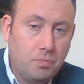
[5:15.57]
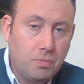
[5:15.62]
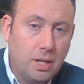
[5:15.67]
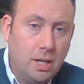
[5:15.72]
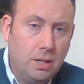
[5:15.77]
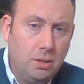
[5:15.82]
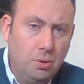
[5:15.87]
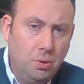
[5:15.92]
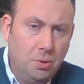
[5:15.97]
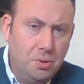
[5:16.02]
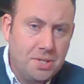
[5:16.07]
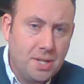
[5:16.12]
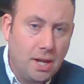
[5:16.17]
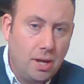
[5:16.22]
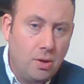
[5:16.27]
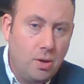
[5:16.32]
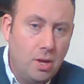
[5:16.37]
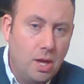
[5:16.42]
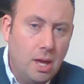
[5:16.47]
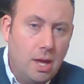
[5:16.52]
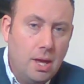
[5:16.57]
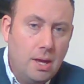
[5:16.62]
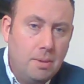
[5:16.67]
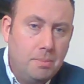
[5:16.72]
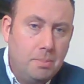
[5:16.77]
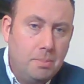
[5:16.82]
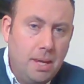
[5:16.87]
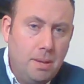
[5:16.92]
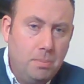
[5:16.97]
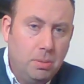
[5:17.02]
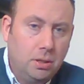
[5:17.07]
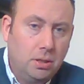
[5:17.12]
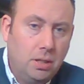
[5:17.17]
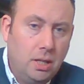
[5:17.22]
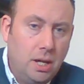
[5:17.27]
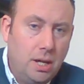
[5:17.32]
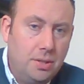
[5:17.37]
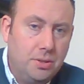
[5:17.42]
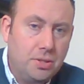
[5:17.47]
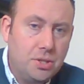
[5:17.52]
And also, people
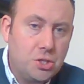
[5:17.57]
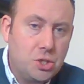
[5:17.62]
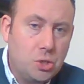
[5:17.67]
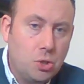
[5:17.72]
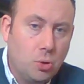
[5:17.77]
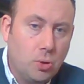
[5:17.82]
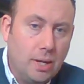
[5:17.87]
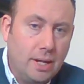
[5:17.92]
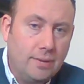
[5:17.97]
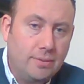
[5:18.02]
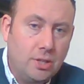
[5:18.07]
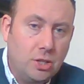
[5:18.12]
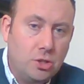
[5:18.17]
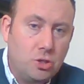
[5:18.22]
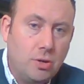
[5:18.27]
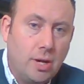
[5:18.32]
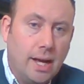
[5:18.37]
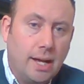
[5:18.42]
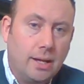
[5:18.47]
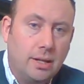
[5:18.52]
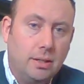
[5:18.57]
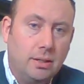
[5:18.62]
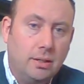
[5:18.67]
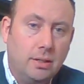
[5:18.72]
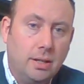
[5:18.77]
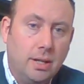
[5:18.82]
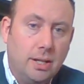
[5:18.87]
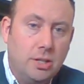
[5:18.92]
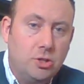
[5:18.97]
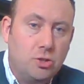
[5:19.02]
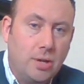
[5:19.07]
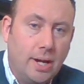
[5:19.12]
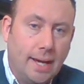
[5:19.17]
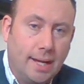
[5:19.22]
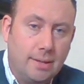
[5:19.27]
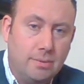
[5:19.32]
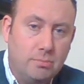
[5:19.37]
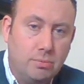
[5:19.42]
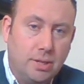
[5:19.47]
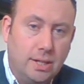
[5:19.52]
learnt the story of the dragon and
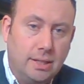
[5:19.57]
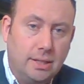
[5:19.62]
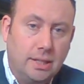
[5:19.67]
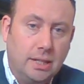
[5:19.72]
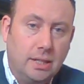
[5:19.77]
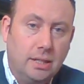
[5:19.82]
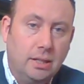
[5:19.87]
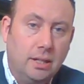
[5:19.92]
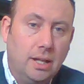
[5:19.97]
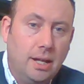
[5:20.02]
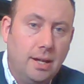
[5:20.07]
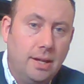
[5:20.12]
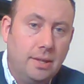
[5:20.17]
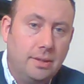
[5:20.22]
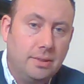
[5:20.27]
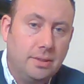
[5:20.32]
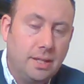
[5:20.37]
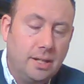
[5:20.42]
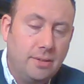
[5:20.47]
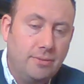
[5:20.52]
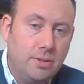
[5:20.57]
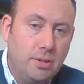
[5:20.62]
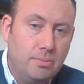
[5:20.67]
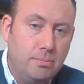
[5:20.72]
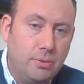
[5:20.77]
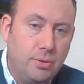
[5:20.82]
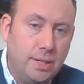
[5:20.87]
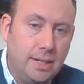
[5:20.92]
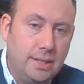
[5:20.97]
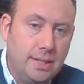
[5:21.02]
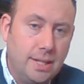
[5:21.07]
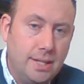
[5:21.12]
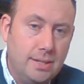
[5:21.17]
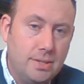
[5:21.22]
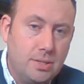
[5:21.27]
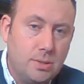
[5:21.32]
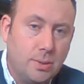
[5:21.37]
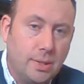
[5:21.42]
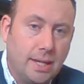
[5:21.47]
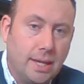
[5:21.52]
dragon breathing and learnt that if you breathe in
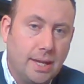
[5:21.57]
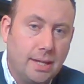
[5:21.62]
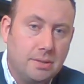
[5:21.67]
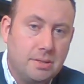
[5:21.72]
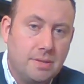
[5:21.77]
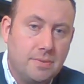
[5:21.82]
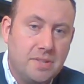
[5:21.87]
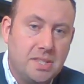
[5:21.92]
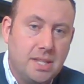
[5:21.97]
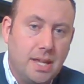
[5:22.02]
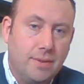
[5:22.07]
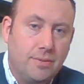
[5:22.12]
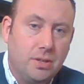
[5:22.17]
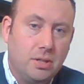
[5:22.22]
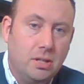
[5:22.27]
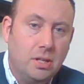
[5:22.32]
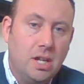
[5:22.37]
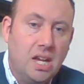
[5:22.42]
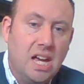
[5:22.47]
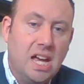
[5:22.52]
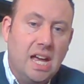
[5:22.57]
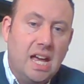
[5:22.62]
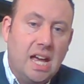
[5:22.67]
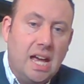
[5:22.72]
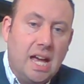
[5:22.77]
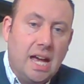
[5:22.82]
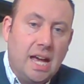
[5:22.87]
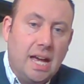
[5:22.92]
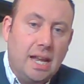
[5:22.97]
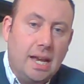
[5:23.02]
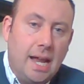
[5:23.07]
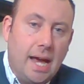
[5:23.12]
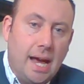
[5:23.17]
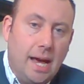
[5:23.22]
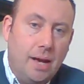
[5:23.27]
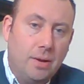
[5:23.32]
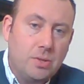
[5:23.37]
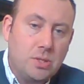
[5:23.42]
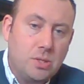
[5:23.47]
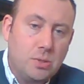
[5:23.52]
to a count of 7 and
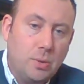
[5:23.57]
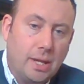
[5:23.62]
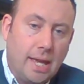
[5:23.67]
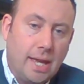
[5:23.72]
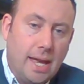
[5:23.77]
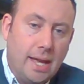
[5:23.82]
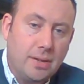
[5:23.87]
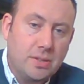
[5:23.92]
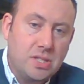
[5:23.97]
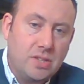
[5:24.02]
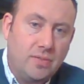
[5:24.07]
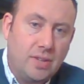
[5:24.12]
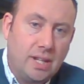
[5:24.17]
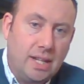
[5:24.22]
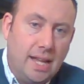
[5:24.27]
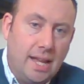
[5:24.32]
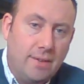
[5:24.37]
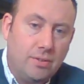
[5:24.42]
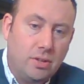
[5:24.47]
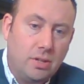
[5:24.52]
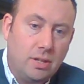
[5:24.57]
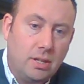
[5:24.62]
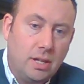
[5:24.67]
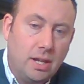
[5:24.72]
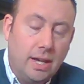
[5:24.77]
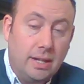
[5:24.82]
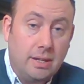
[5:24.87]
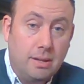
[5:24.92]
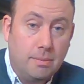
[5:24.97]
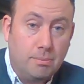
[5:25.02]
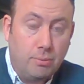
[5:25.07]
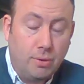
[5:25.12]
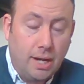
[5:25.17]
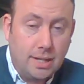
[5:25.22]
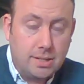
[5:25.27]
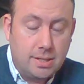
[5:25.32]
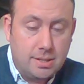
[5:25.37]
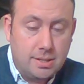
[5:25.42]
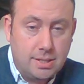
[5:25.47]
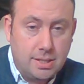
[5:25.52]
out to a count of 11, and you
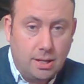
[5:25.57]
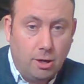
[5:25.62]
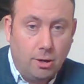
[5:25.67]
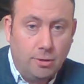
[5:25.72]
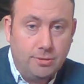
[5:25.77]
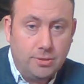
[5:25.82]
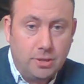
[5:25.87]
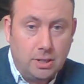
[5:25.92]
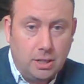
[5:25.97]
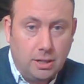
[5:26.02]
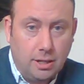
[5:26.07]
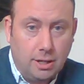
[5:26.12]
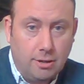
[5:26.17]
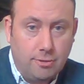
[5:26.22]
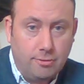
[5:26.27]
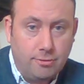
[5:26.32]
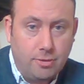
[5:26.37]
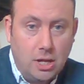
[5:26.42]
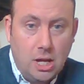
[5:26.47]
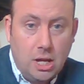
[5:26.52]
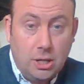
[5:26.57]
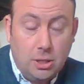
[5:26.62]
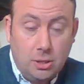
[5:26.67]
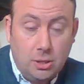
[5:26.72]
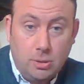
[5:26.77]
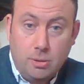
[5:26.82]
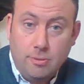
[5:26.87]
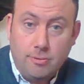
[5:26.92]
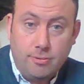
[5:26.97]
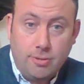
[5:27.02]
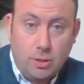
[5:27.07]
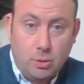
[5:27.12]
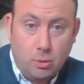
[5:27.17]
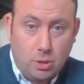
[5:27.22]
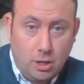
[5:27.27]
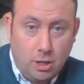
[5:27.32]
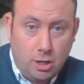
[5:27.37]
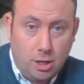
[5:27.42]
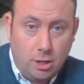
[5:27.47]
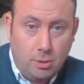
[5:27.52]
practice it often enough, you can feel
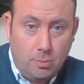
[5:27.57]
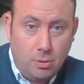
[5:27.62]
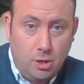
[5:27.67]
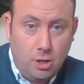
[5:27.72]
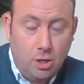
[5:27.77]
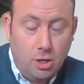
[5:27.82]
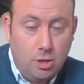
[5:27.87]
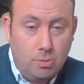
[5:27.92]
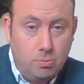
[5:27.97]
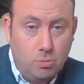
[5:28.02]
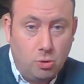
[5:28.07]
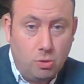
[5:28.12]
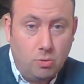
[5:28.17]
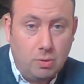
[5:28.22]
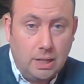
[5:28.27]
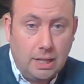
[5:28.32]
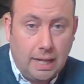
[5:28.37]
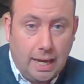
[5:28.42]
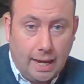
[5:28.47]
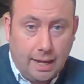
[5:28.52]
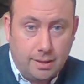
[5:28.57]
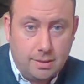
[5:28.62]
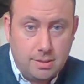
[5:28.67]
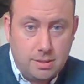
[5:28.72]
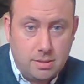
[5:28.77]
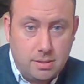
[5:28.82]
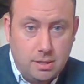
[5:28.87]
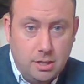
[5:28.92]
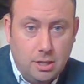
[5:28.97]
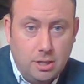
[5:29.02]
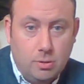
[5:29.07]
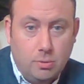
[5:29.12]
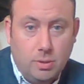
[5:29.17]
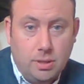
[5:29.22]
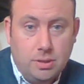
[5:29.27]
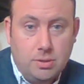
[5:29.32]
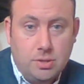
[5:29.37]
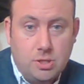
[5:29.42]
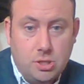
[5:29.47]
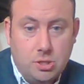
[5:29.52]
calmer and more relaxed when
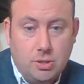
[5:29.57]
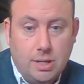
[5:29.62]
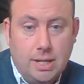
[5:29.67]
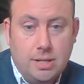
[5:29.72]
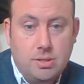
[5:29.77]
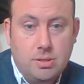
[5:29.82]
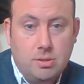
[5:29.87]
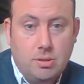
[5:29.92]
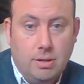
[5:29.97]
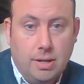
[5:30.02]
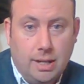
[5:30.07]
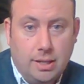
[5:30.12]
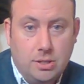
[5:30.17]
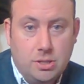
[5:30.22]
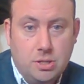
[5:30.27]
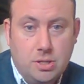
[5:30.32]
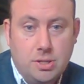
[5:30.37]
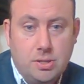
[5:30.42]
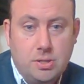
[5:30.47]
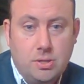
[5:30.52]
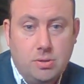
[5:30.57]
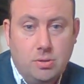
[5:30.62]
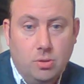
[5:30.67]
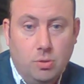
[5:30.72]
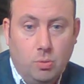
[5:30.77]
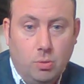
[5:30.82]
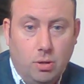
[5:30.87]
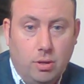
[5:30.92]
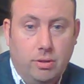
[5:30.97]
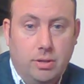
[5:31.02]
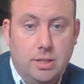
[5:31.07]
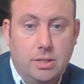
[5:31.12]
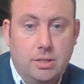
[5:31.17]
you're stressed or anxious or worried.